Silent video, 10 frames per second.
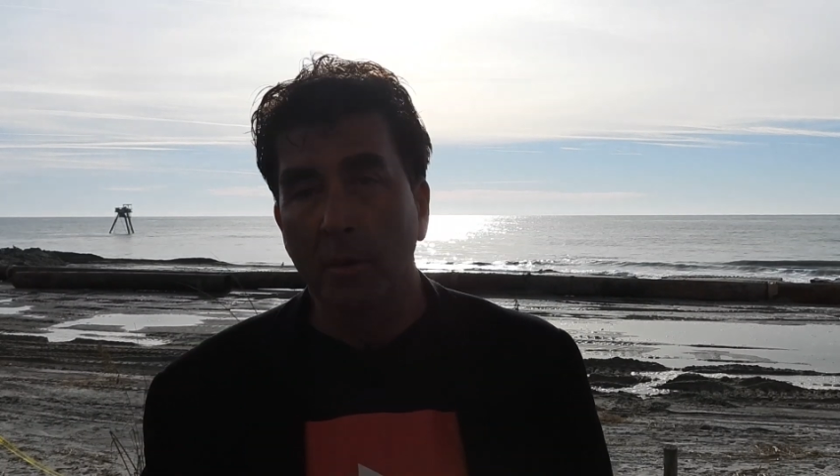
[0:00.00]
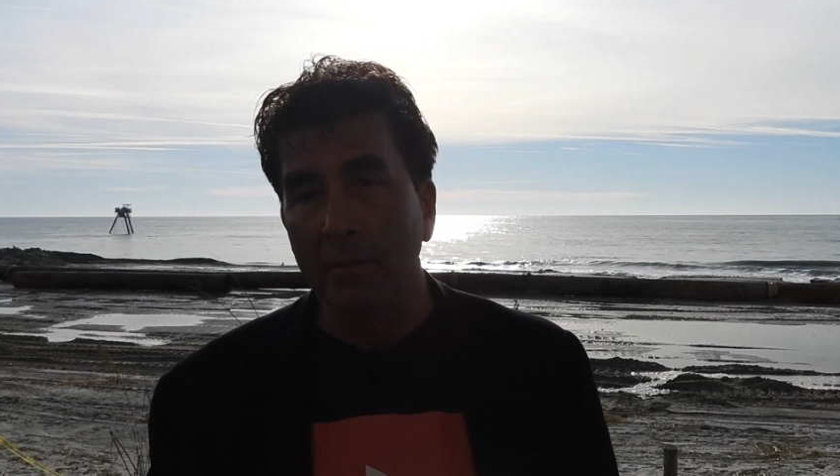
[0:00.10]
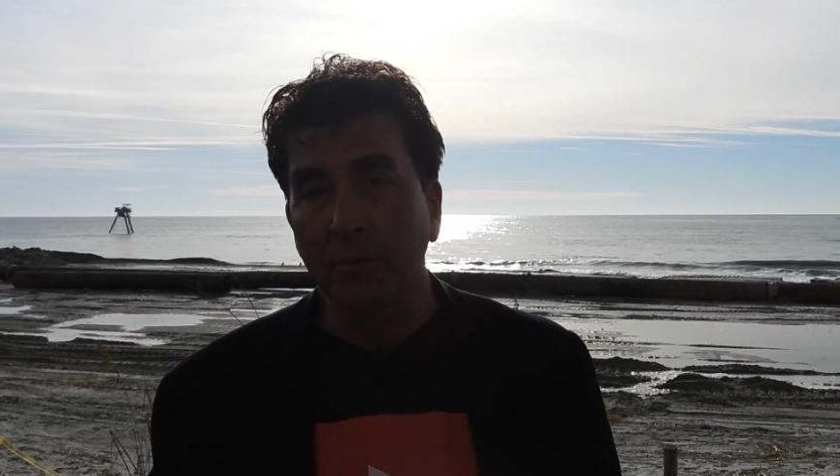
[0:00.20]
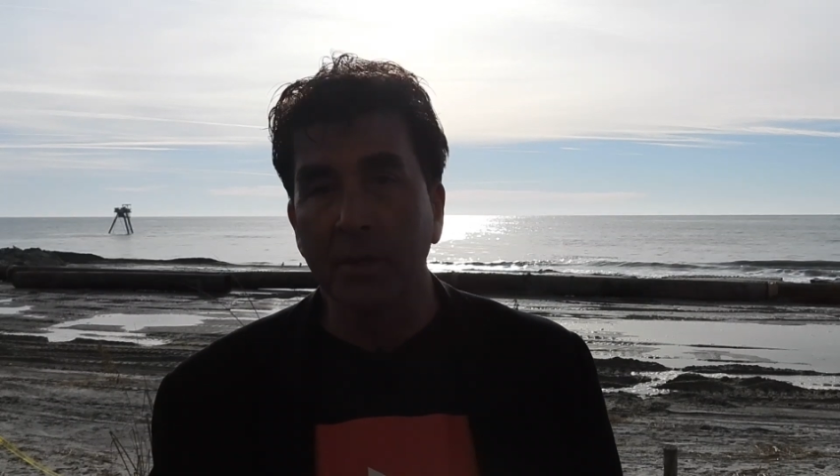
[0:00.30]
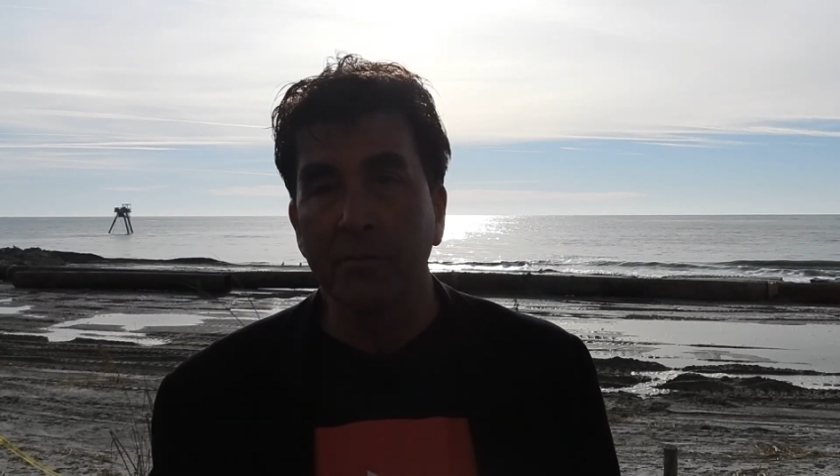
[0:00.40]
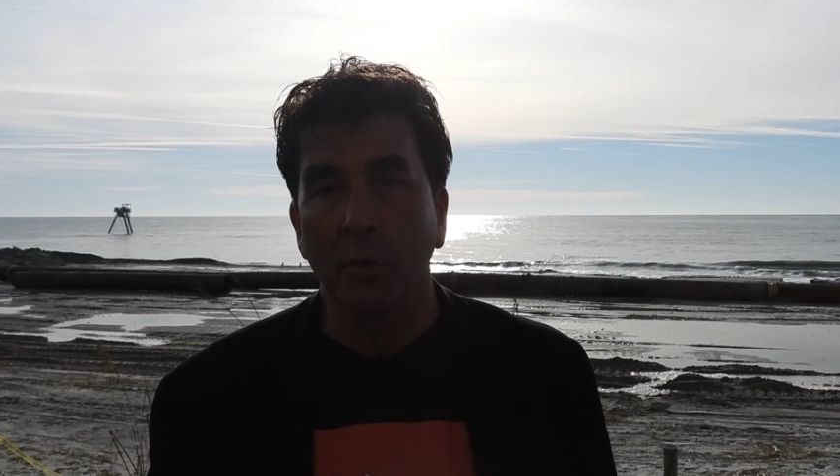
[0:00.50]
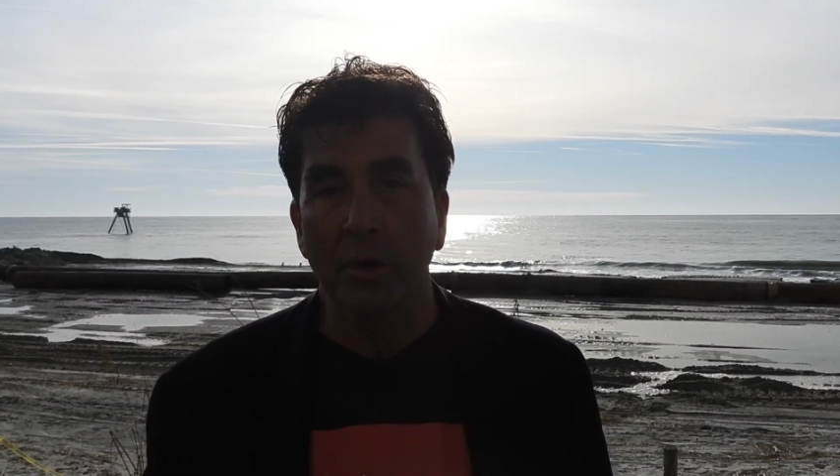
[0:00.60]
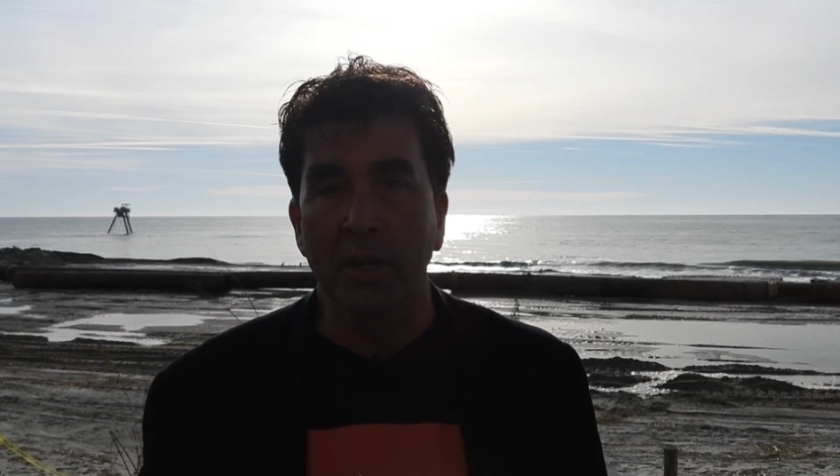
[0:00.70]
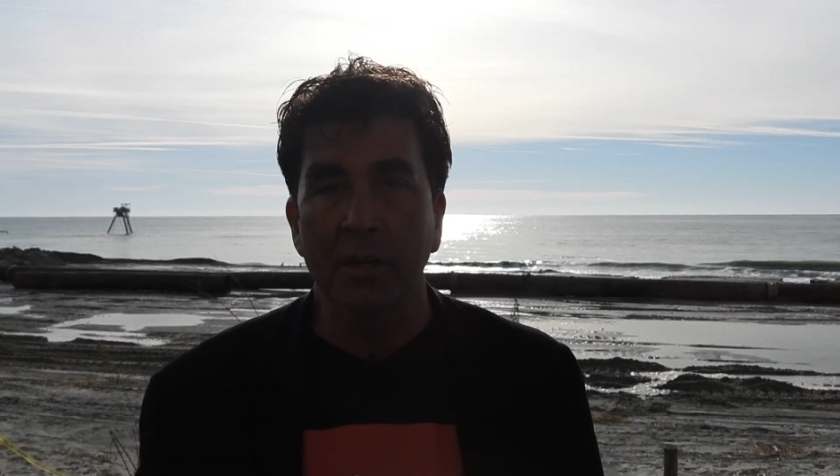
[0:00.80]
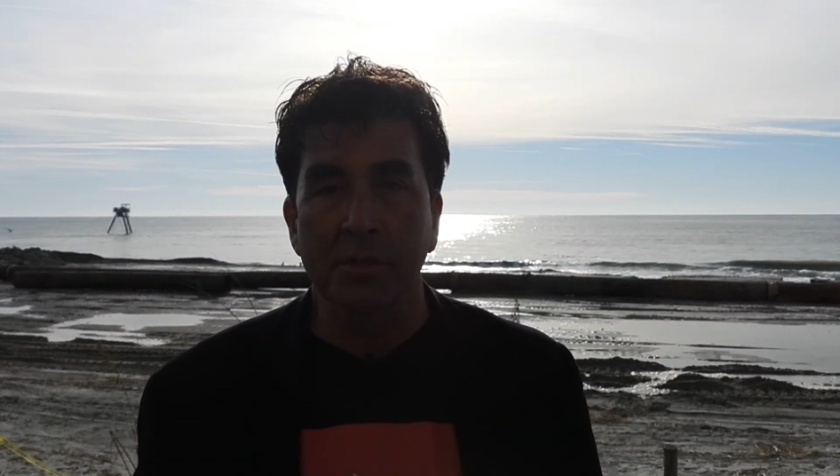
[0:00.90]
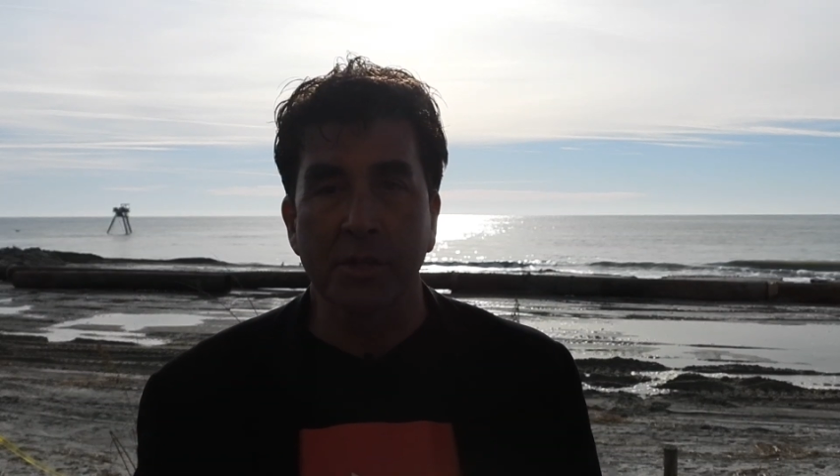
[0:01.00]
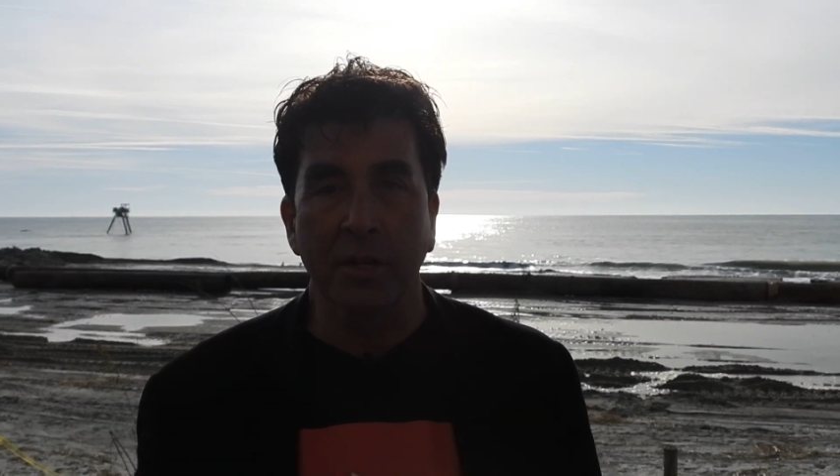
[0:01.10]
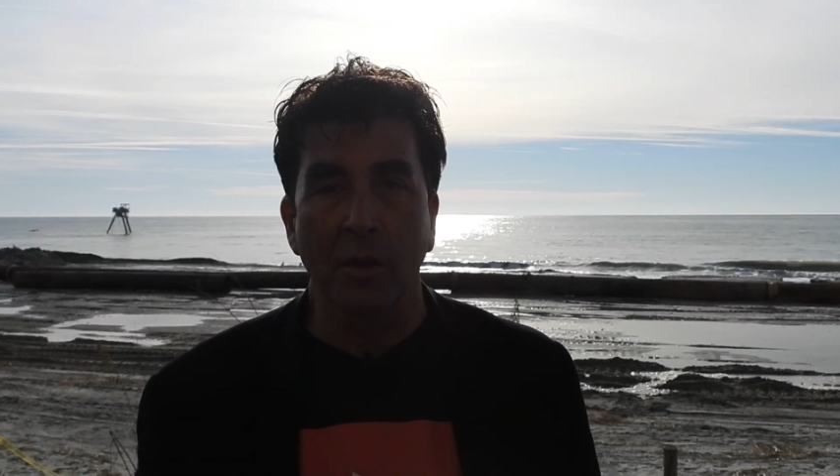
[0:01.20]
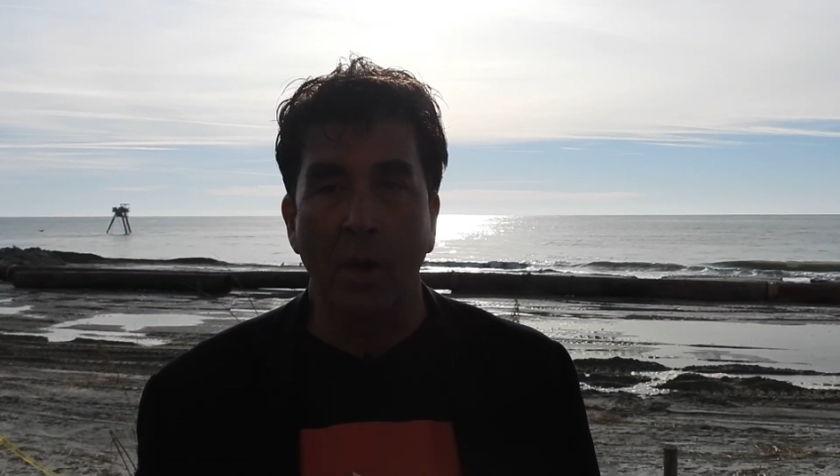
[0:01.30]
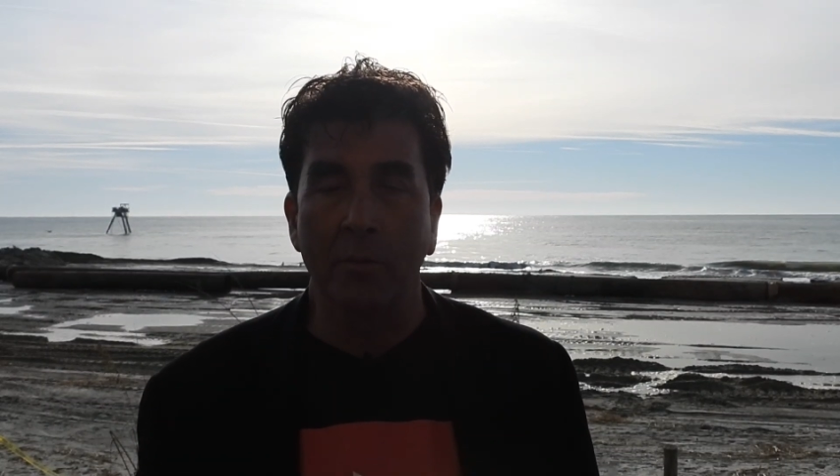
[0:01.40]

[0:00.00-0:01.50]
roughly four years ago